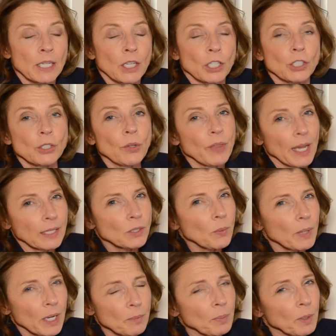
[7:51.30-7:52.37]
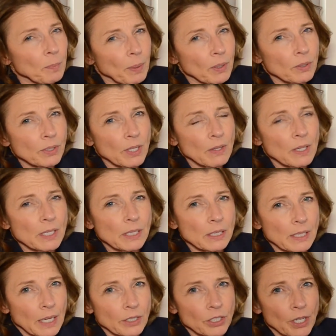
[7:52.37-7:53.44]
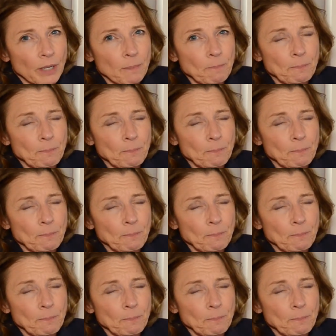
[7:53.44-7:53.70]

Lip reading: So that's what I'm proposing this session.